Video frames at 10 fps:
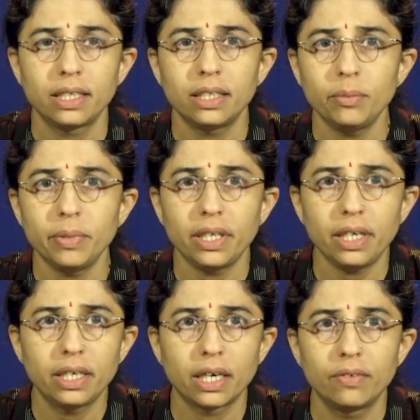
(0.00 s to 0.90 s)
turn be
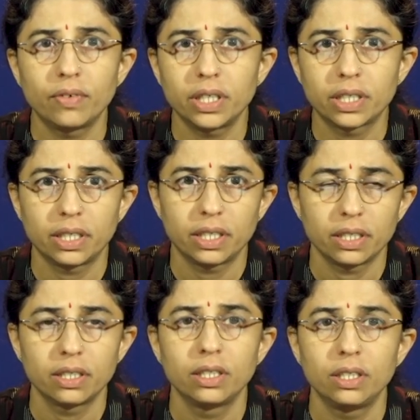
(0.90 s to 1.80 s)
reconverted
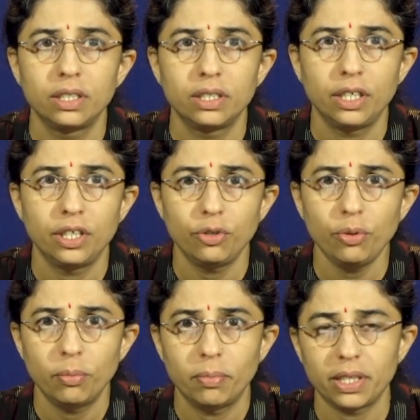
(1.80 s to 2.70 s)

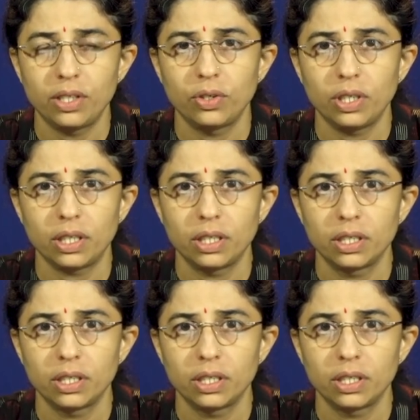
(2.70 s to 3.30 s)
into methionine.